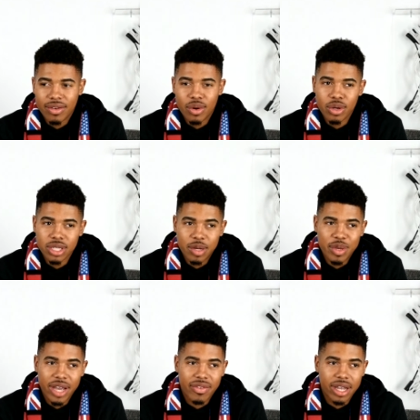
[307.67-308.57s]
Of course, like
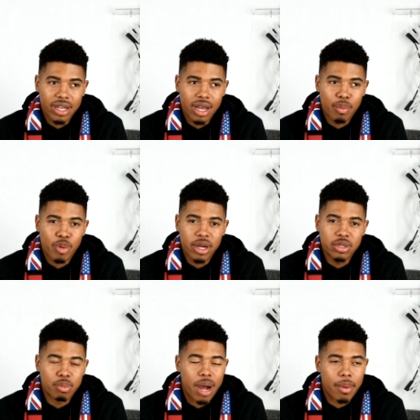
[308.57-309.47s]
we have like I'm probably do
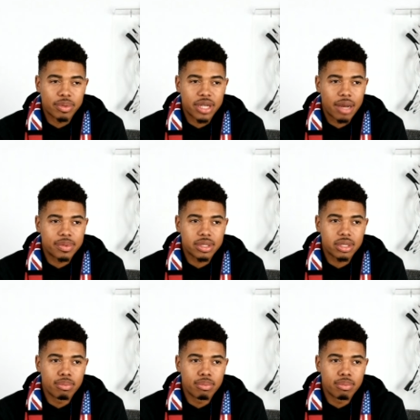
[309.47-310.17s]
some pop-up shops